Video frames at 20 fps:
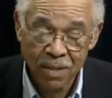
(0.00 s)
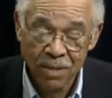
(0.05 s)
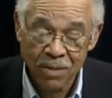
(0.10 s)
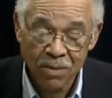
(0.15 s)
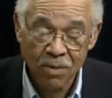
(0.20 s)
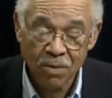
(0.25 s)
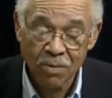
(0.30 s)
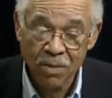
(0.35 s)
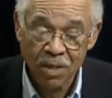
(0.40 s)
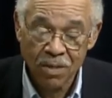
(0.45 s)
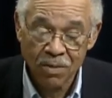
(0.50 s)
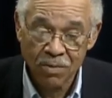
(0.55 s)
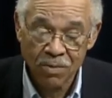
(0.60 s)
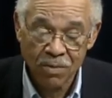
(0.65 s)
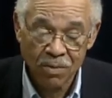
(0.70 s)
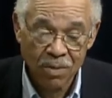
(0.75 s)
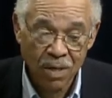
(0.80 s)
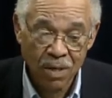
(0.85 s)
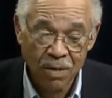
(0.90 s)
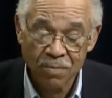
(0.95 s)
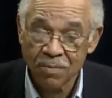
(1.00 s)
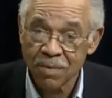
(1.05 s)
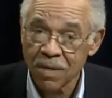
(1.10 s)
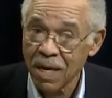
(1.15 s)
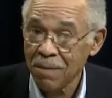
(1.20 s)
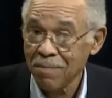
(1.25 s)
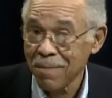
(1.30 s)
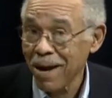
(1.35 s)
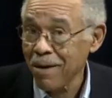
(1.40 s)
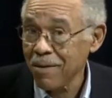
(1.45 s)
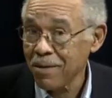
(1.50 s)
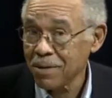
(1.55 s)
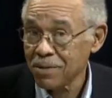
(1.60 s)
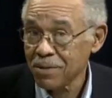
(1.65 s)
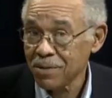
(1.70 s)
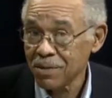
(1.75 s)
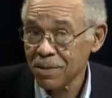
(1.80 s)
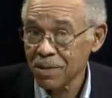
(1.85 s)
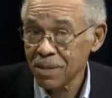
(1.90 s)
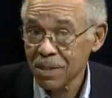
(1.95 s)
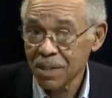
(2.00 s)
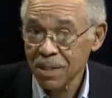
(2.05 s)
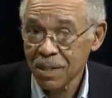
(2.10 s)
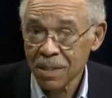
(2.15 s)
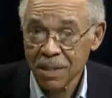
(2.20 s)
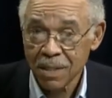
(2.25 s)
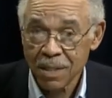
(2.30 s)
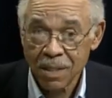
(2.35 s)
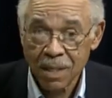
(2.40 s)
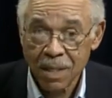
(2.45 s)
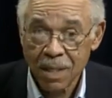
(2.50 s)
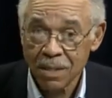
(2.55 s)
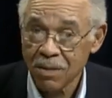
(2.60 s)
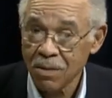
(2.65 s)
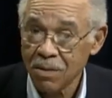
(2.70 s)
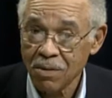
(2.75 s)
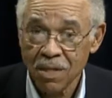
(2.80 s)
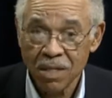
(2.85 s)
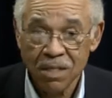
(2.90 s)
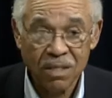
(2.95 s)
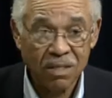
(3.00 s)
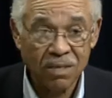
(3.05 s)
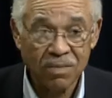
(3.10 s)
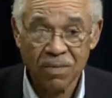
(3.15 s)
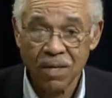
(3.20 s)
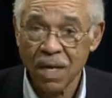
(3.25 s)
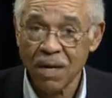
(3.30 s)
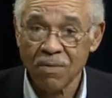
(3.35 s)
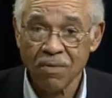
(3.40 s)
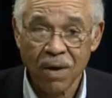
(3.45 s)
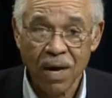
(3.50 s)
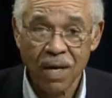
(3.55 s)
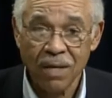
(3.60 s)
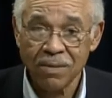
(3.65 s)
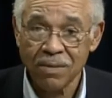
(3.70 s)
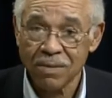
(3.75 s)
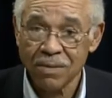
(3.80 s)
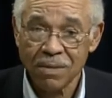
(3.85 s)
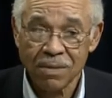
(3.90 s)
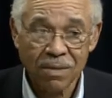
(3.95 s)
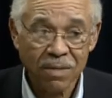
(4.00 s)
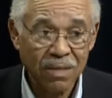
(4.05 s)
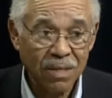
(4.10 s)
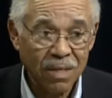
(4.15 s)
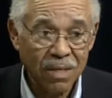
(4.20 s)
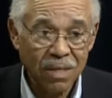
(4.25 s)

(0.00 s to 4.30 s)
It's the whole issue of gay marriage and the whole issue of gay rights and